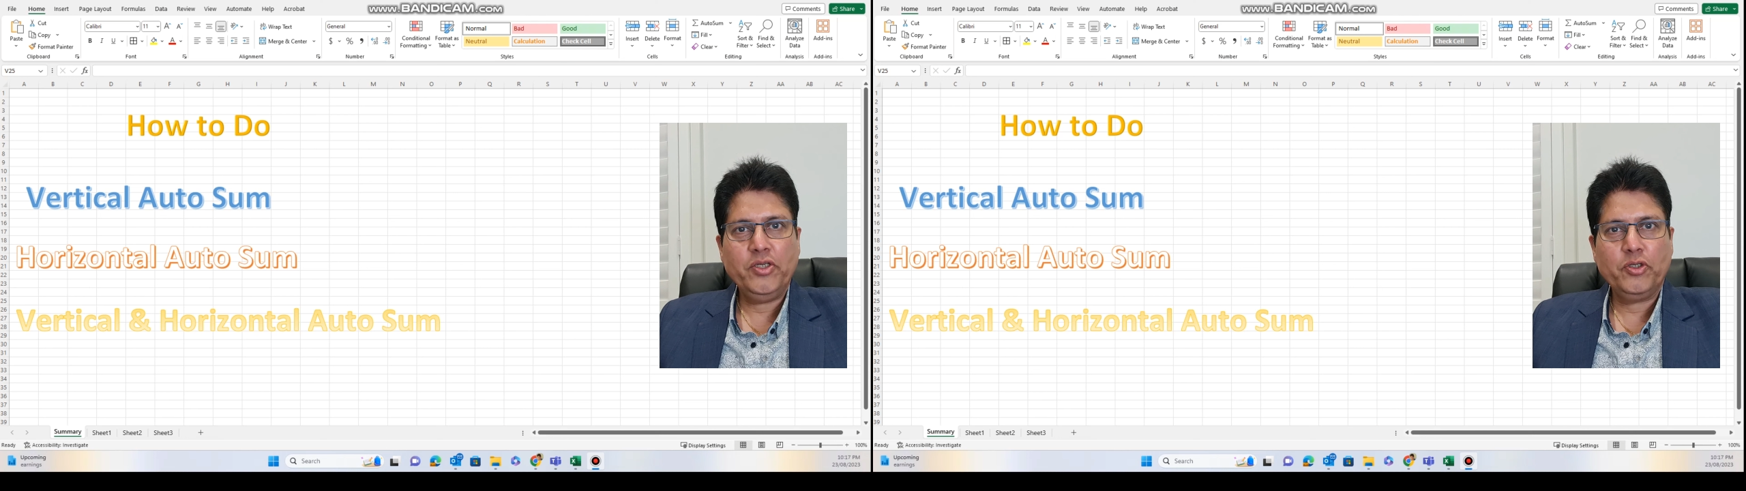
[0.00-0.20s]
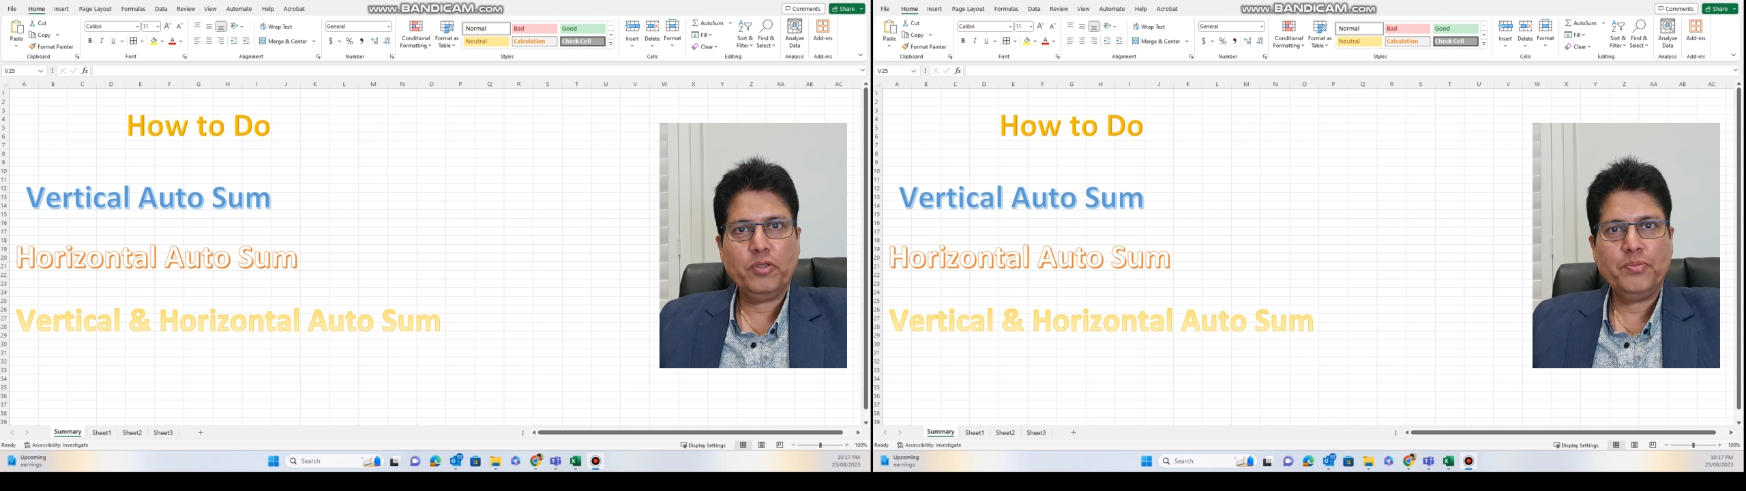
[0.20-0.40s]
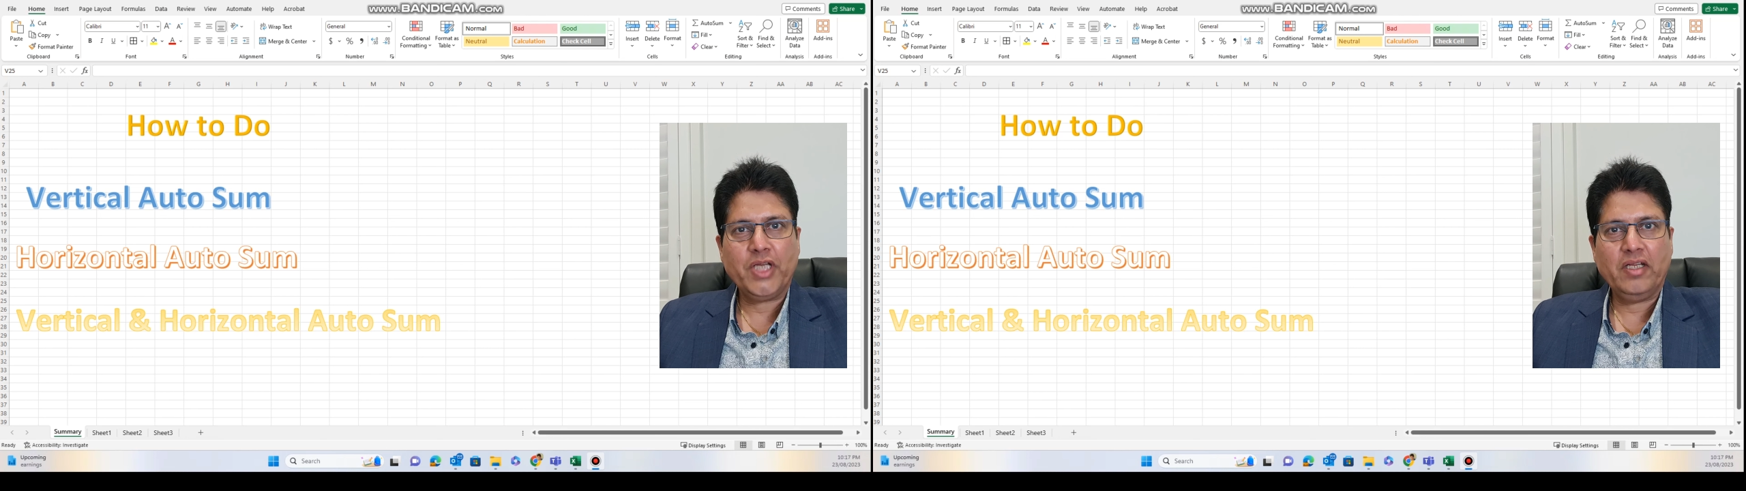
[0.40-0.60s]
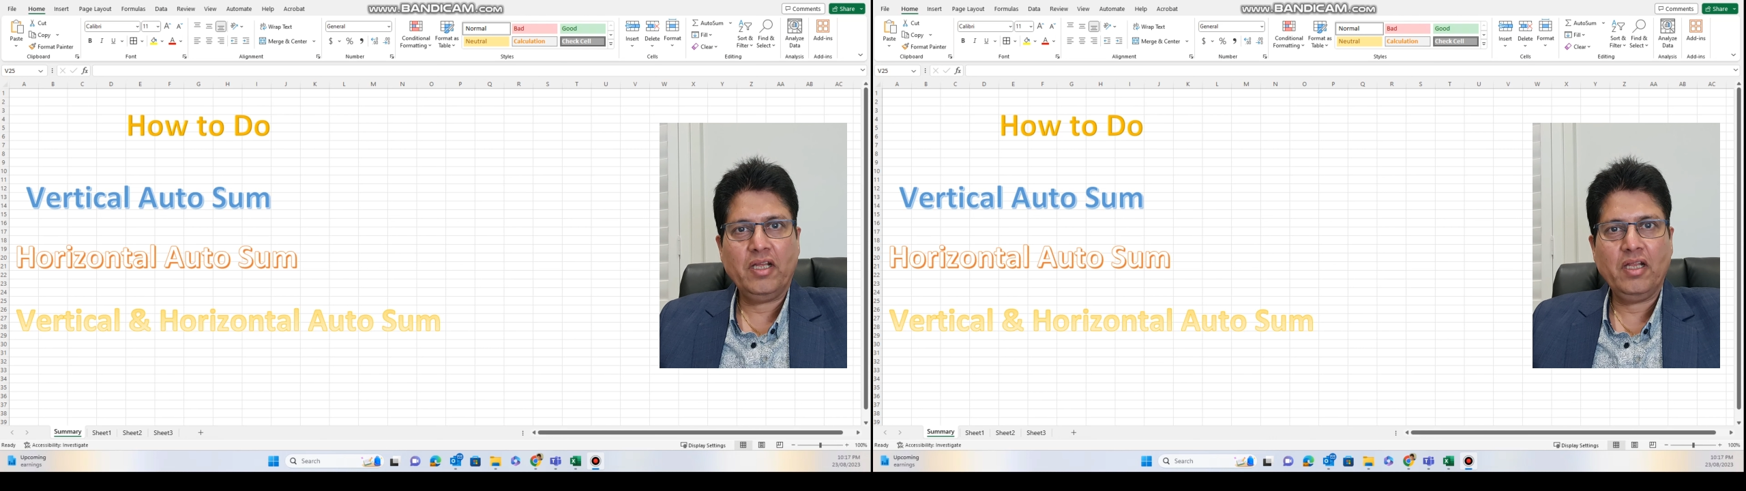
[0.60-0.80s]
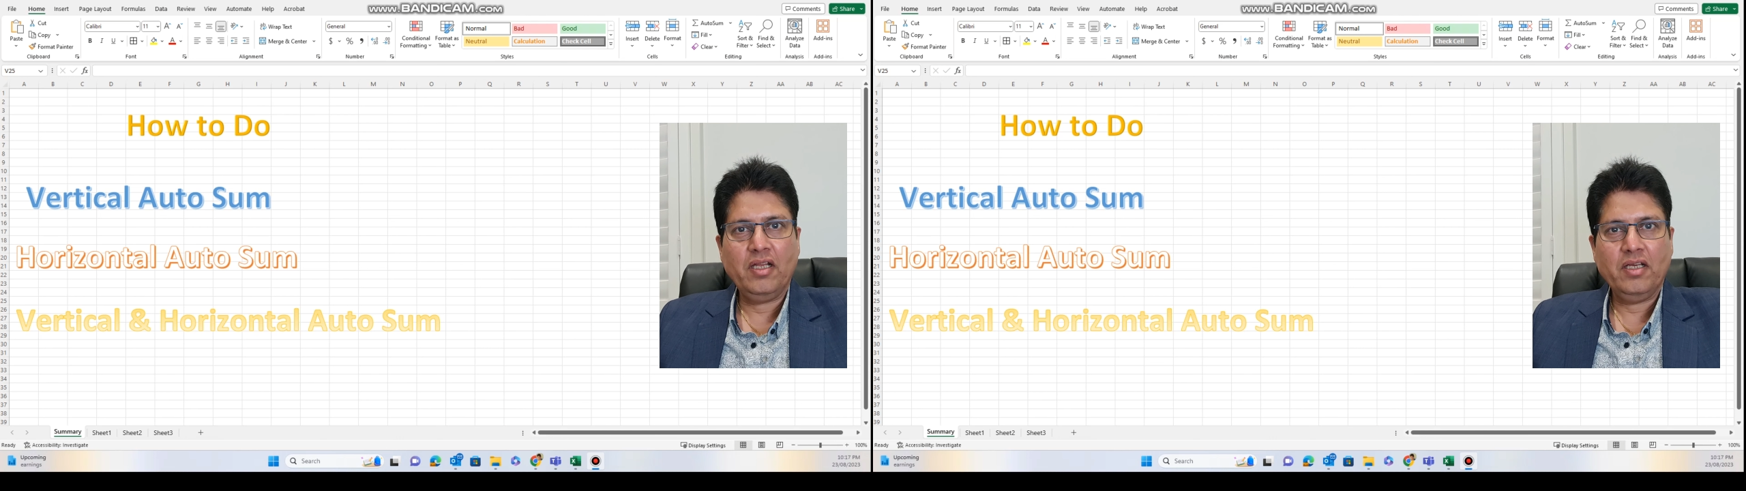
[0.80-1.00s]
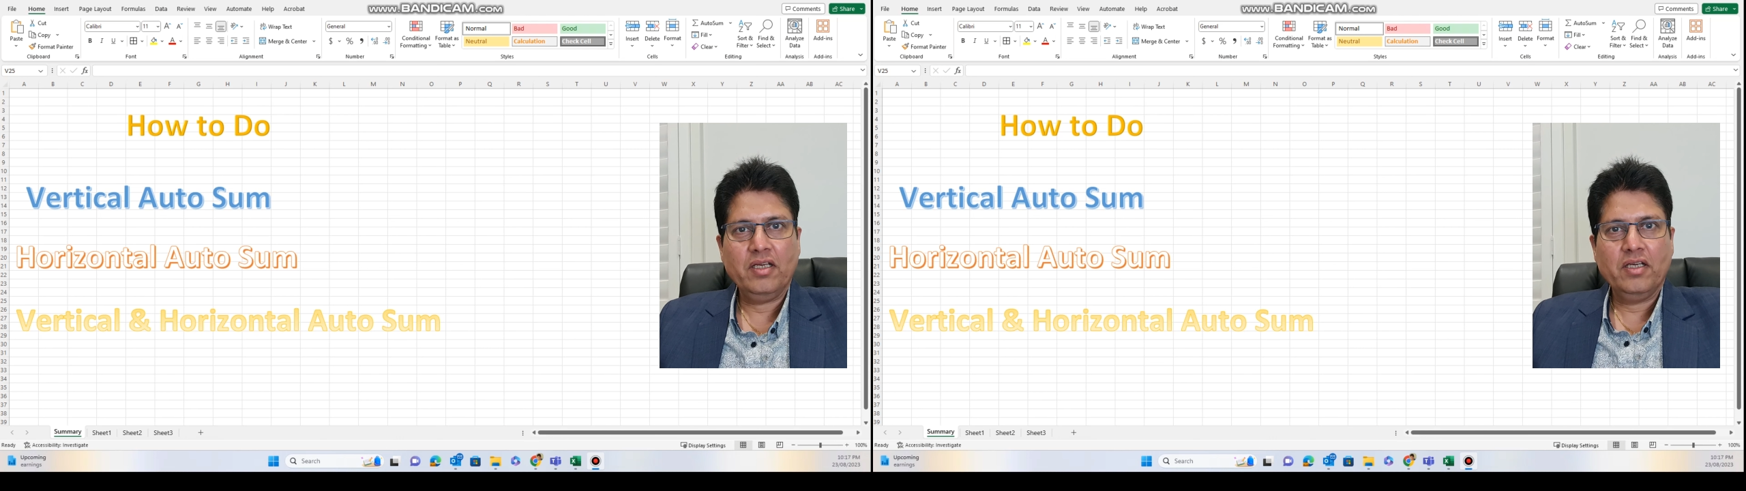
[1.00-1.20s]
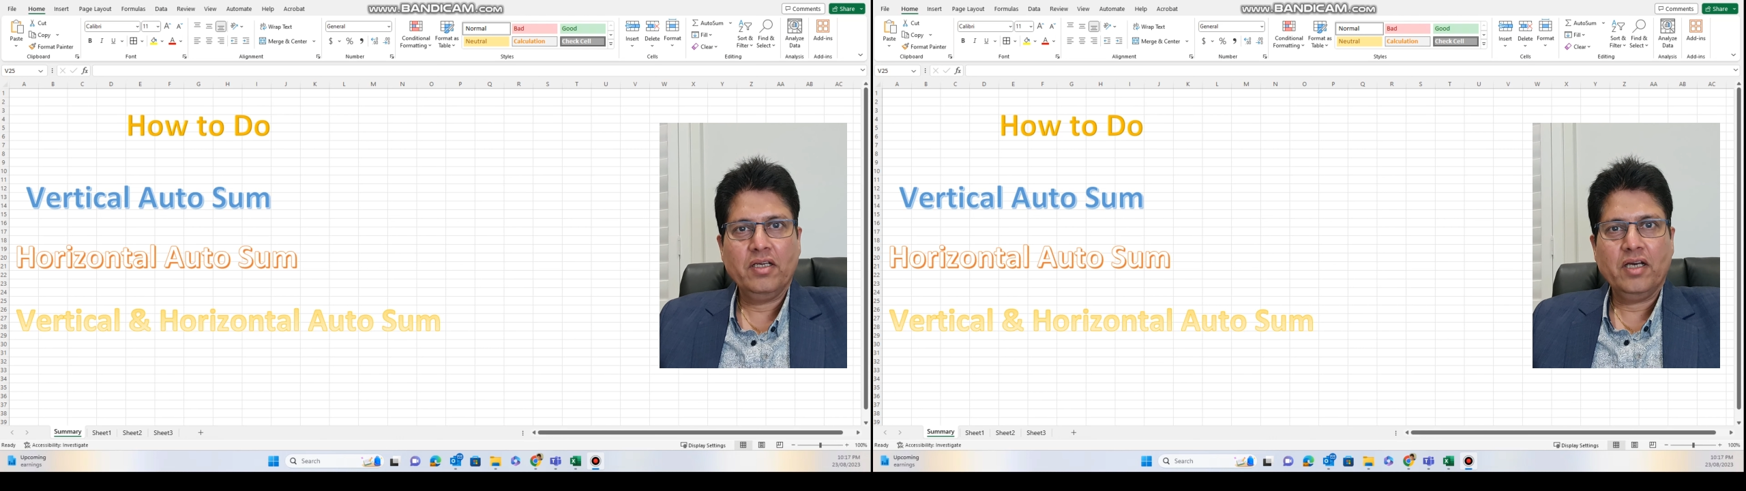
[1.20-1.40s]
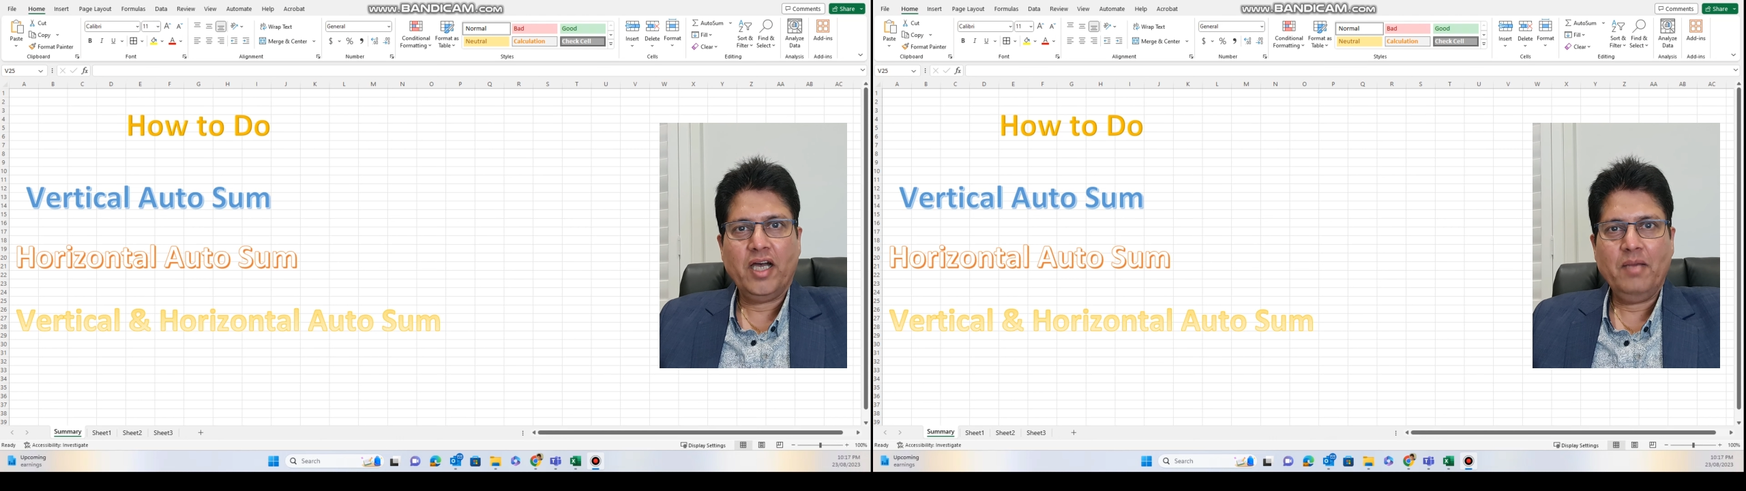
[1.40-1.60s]
YouTube channel.
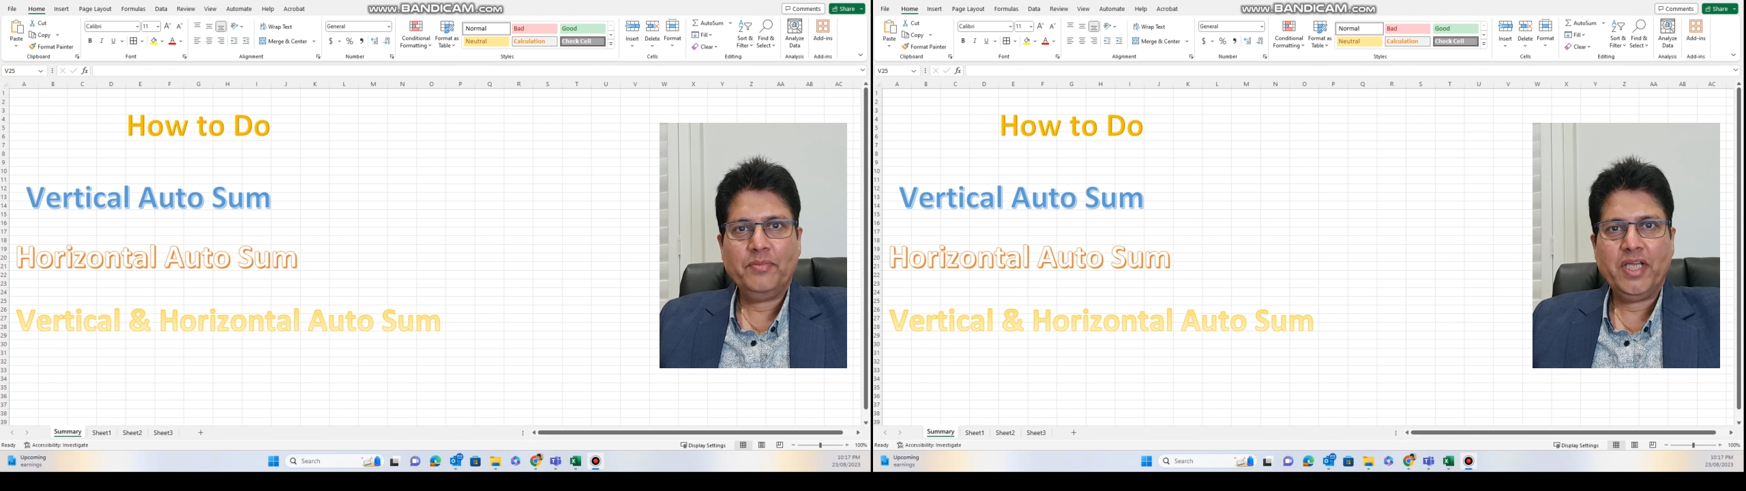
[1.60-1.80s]
I am